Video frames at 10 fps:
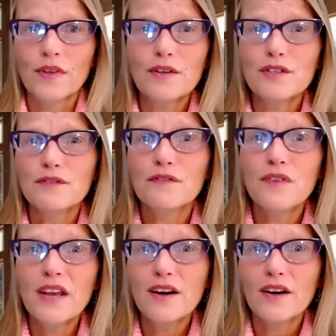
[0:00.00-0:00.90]
There is
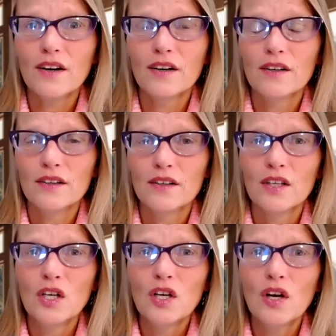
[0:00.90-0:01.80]
fear
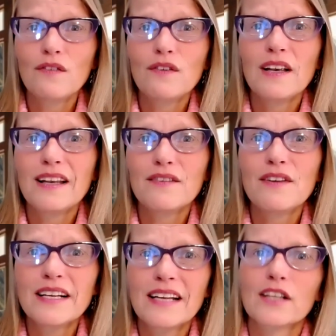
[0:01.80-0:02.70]
of
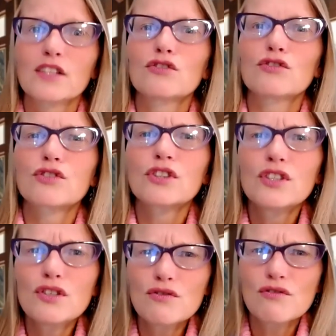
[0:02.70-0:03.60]
living that
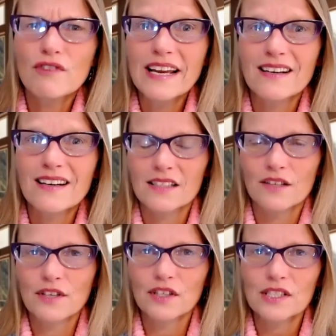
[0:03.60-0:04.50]
true
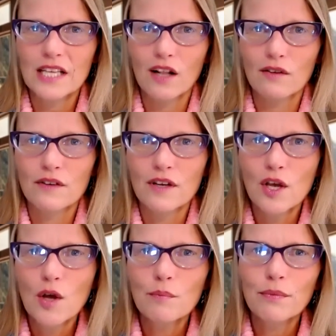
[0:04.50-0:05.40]
greatness of yourself.
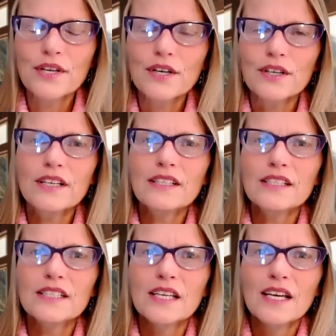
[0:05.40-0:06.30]
But there
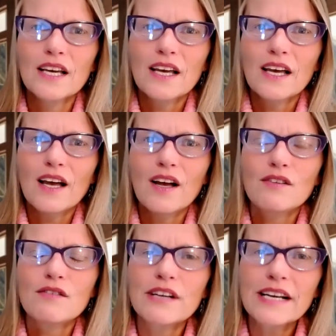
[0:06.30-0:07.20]
is
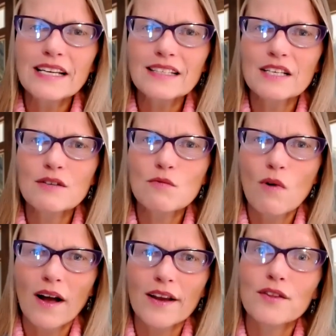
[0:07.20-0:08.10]
a reason
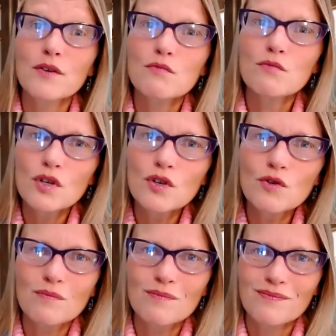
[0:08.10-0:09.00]
why the
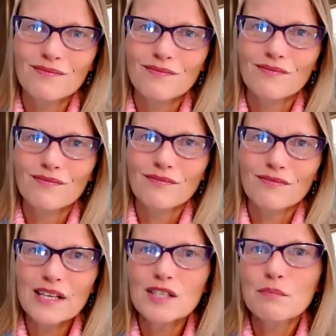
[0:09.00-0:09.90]
womb
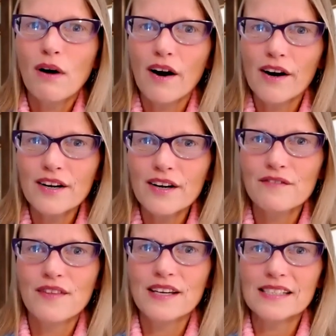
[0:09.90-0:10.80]
is part
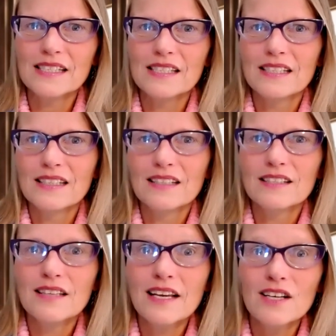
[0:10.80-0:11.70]
of this
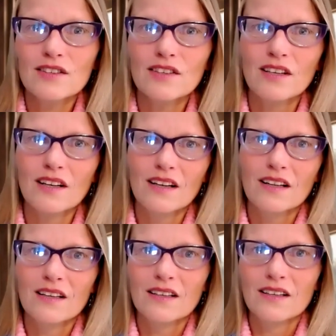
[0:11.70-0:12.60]
sacral
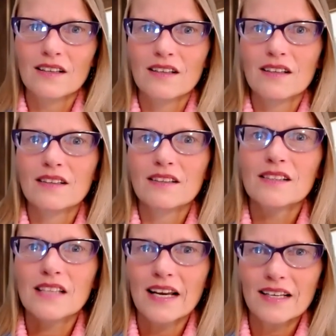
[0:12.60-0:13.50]

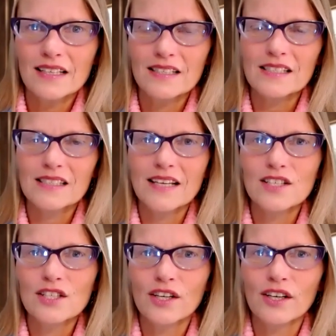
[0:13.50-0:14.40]
second
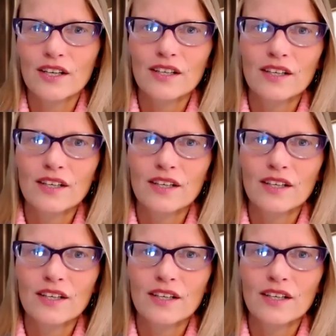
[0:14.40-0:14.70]
center,